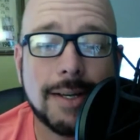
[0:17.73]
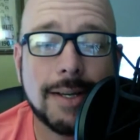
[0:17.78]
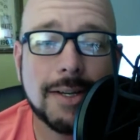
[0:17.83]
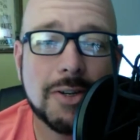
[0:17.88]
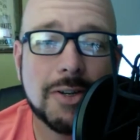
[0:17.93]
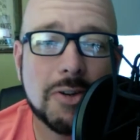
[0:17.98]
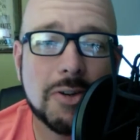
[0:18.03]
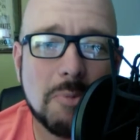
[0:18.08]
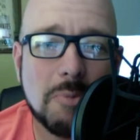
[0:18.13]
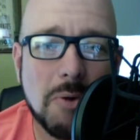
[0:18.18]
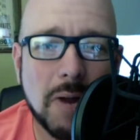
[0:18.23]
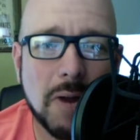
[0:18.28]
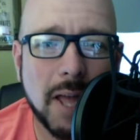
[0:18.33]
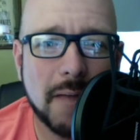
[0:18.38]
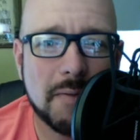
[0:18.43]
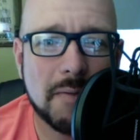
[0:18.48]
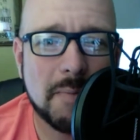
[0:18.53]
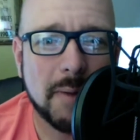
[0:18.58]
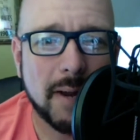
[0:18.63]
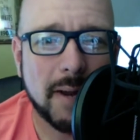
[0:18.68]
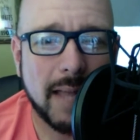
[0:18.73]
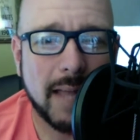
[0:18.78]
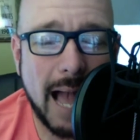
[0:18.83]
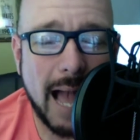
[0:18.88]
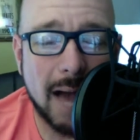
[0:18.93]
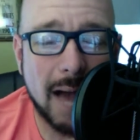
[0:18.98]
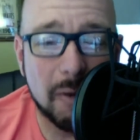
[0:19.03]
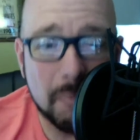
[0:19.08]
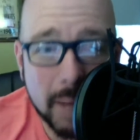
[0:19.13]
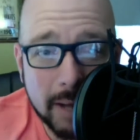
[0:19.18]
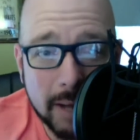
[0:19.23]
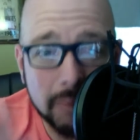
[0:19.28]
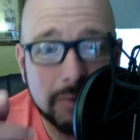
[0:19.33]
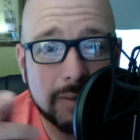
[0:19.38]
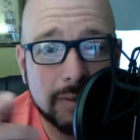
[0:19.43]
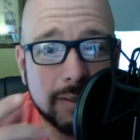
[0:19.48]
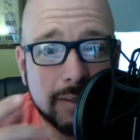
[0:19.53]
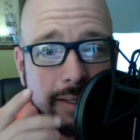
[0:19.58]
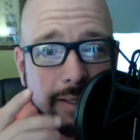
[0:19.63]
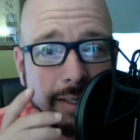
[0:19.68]
Good morning, everybody. How
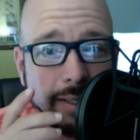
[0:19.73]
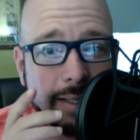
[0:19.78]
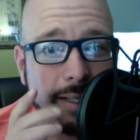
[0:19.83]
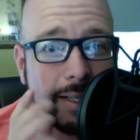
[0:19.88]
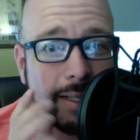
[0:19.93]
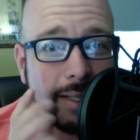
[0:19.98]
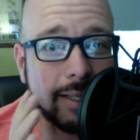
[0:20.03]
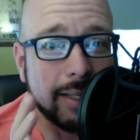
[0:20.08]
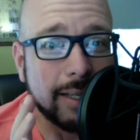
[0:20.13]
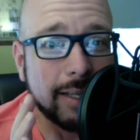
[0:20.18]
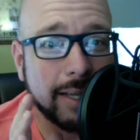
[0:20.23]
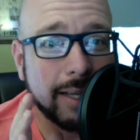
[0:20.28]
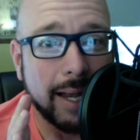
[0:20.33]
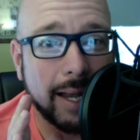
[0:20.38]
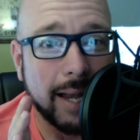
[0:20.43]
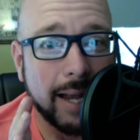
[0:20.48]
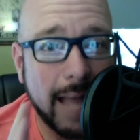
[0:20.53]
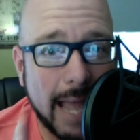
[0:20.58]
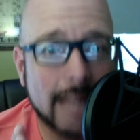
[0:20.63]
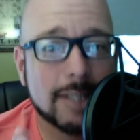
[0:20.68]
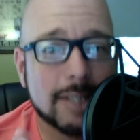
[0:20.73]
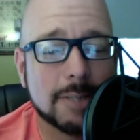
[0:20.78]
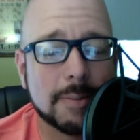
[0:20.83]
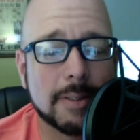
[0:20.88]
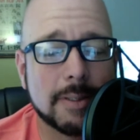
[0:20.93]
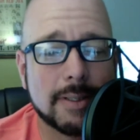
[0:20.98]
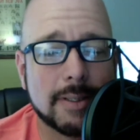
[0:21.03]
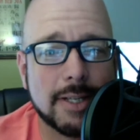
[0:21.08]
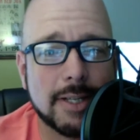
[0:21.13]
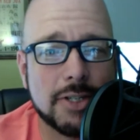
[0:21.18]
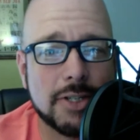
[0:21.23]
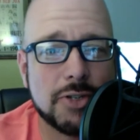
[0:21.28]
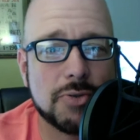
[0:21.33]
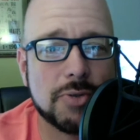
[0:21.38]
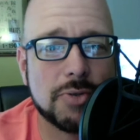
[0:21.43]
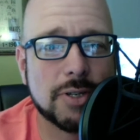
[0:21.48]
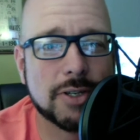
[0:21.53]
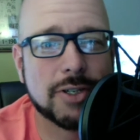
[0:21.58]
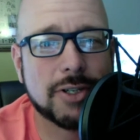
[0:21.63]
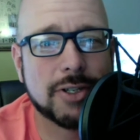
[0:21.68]
about the enhancements that you
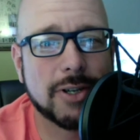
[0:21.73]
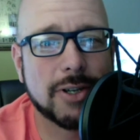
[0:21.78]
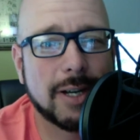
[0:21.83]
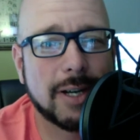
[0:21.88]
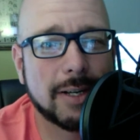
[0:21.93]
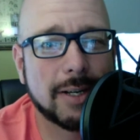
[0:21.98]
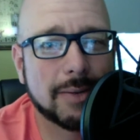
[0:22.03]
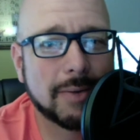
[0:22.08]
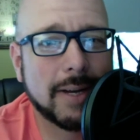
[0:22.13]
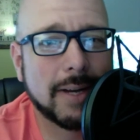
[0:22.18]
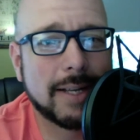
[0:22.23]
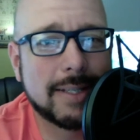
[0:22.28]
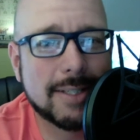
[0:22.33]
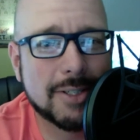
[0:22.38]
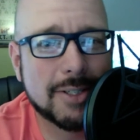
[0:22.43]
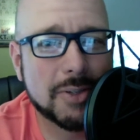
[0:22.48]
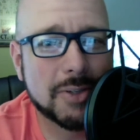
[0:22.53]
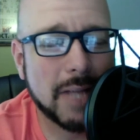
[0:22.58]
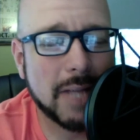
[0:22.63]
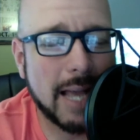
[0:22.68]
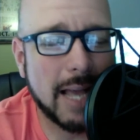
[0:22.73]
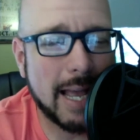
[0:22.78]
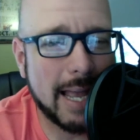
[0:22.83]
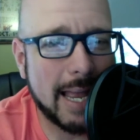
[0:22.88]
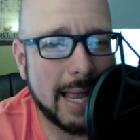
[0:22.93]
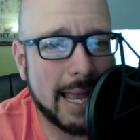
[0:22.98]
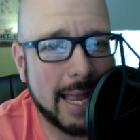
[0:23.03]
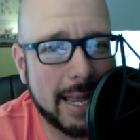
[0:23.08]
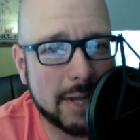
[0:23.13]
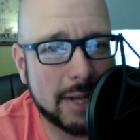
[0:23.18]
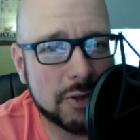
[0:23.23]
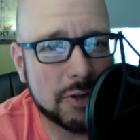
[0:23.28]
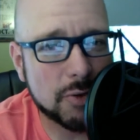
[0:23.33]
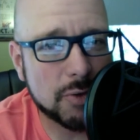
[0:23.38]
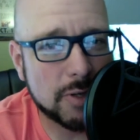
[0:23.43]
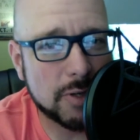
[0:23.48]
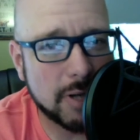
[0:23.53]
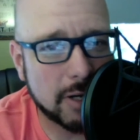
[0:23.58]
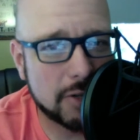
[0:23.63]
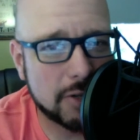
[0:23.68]
just saw, right? So the
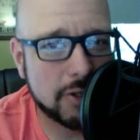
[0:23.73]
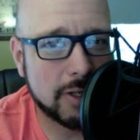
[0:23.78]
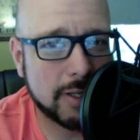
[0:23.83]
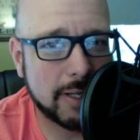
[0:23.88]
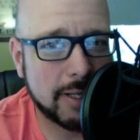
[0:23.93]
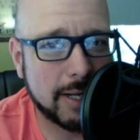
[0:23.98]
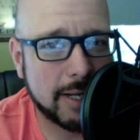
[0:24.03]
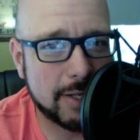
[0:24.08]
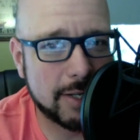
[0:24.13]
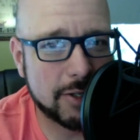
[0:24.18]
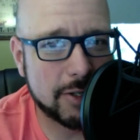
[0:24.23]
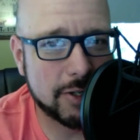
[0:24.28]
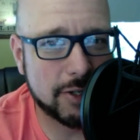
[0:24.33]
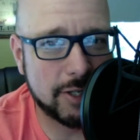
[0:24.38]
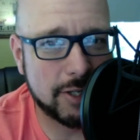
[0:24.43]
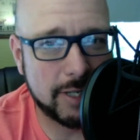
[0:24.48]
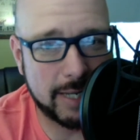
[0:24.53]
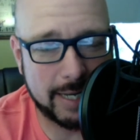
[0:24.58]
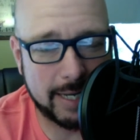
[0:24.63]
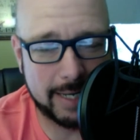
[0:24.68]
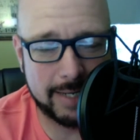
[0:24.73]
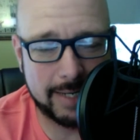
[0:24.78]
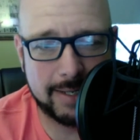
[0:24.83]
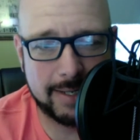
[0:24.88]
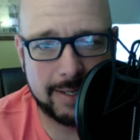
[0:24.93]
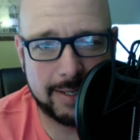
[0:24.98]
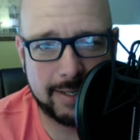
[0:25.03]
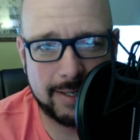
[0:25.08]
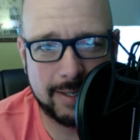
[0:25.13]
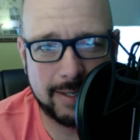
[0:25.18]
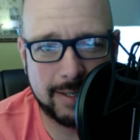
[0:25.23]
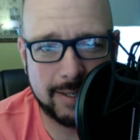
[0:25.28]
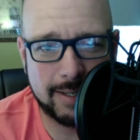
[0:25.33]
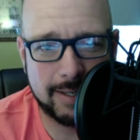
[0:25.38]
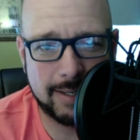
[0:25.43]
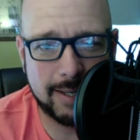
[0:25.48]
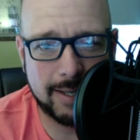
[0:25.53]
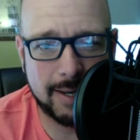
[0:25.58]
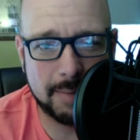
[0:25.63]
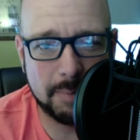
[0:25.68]
introduction that I just did,
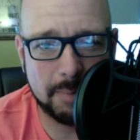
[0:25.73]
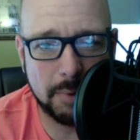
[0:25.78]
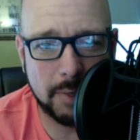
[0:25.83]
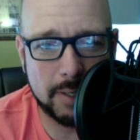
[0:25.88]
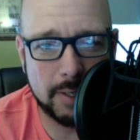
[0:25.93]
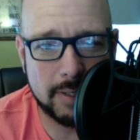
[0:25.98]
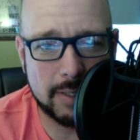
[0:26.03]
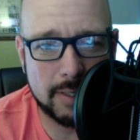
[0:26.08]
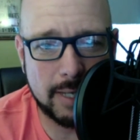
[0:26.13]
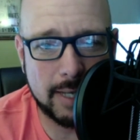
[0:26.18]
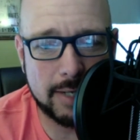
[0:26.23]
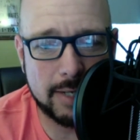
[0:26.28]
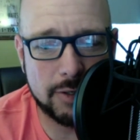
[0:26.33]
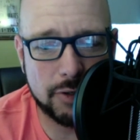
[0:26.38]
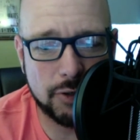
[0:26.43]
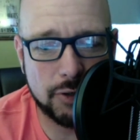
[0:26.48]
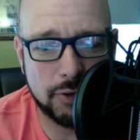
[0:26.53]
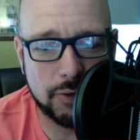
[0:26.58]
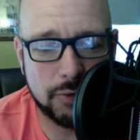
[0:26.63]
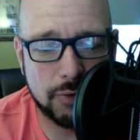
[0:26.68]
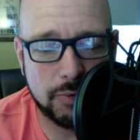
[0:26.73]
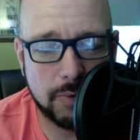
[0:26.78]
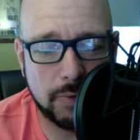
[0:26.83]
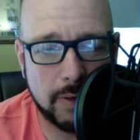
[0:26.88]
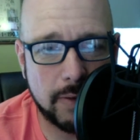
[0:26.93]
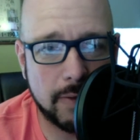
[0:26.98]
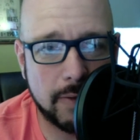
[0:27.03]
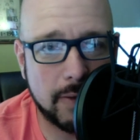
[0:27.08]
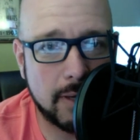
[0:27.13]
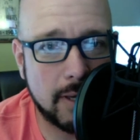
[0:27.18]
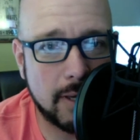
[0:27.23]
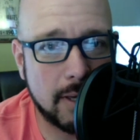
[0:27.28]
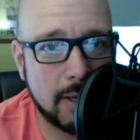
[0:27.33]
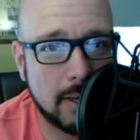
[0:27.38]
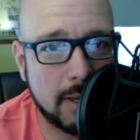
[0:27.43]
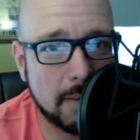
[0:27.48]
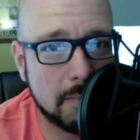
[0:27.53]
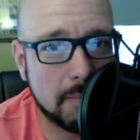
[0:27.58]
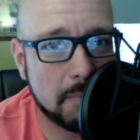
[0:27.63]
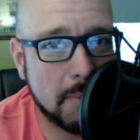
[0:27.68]
that I placed into
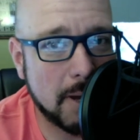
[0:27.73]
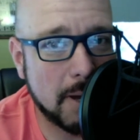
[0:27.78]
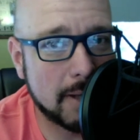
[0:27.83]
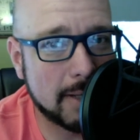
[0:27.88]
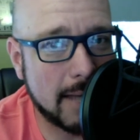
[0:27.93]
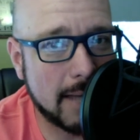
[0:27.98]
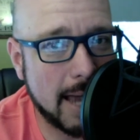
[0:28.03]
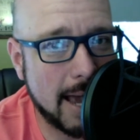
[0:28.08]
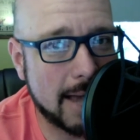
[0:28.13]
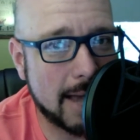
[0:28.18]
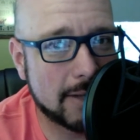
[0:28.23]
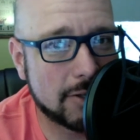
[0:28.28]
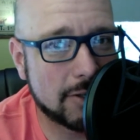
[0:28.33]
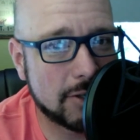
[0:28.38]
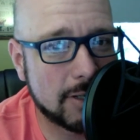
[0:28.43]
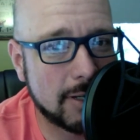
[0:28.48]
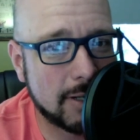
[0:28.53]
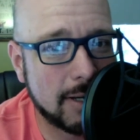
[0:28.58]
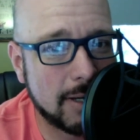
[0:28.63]
the podcast,